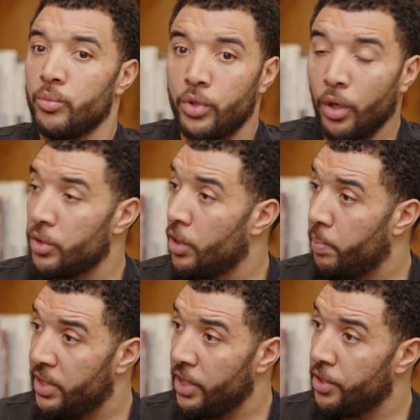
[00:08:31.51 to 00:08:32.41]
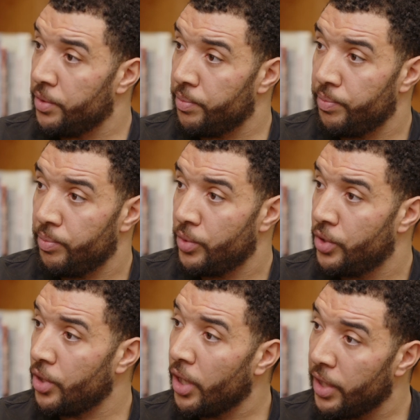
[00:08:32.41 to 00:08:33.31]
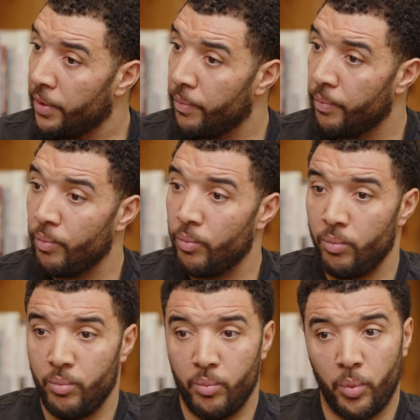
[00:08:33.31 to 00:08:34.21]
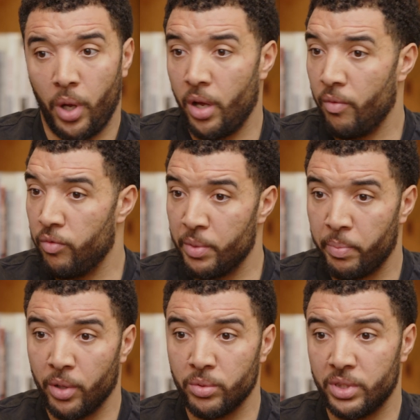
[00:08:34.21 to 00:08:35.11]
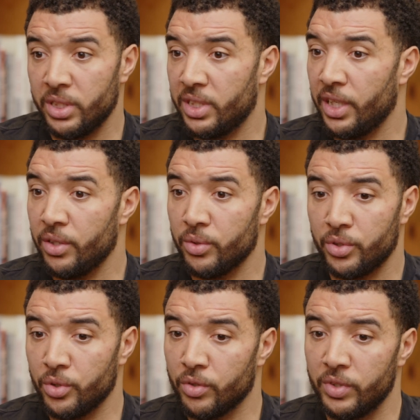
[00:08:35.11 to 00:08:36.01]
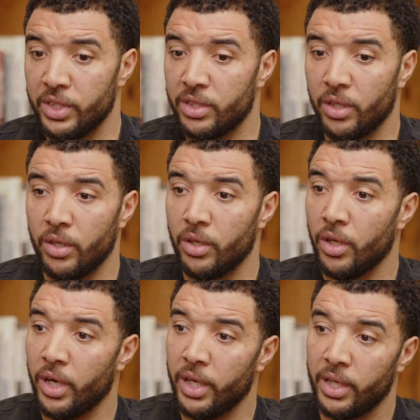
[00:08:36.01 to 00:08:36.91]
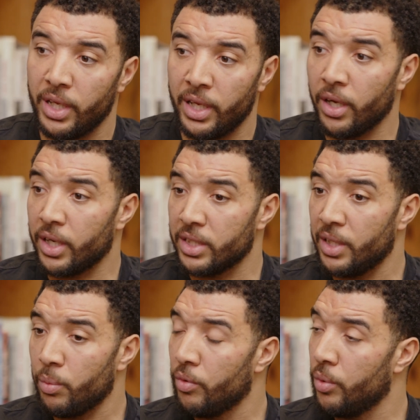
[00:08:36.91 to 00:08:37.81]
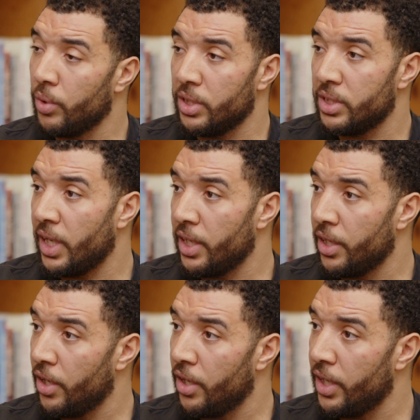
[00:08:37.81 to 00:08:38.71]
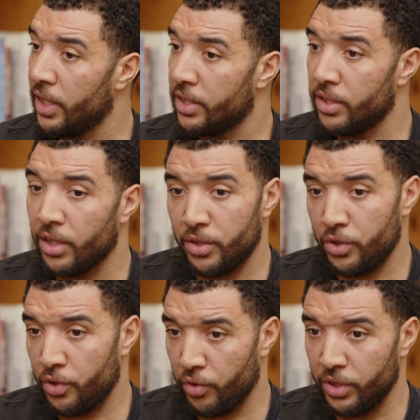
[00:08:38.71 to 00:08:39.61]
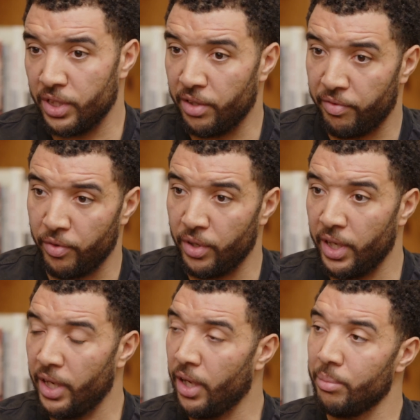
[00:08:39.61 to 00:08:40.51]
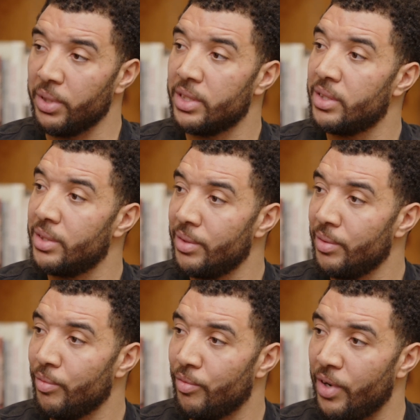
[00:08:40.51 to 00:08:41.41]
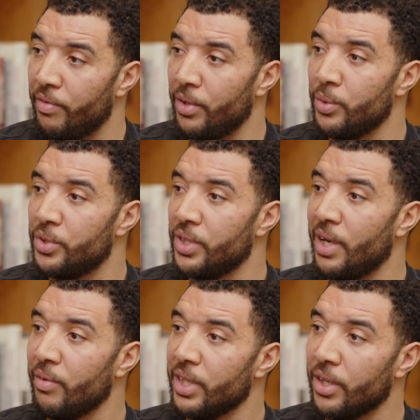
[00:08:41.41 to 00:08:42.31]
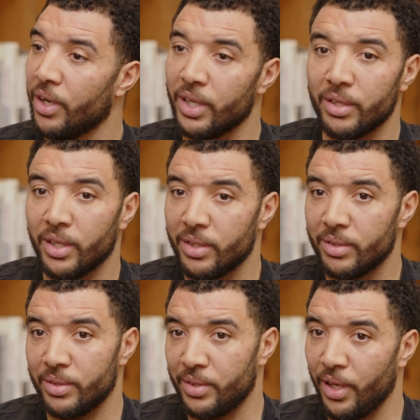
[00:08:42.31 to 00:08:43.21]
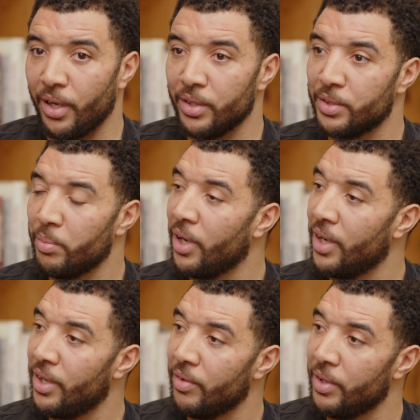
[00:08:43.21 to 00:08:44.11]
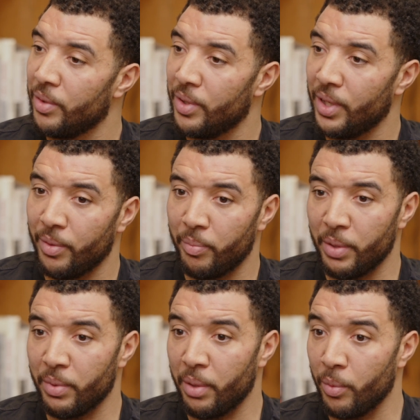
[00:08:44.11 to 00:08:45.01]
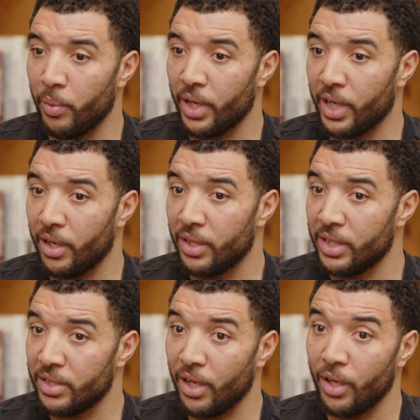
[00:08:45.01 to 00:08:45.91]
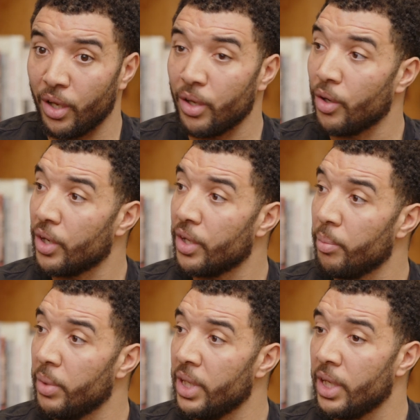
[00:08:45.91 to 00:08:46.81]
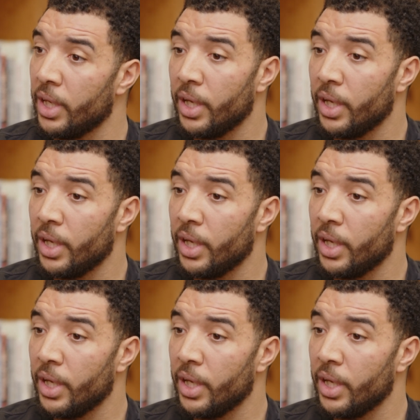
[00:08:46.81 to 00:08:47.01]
Go to the petition, sign it, repost it, say your stories online. And like I said, we're all going to stand in a line. It's not Troy's at the front and I'm this revolutionary guy. Like, there's a lot of smarter and people that have been working on this a lot longer than me.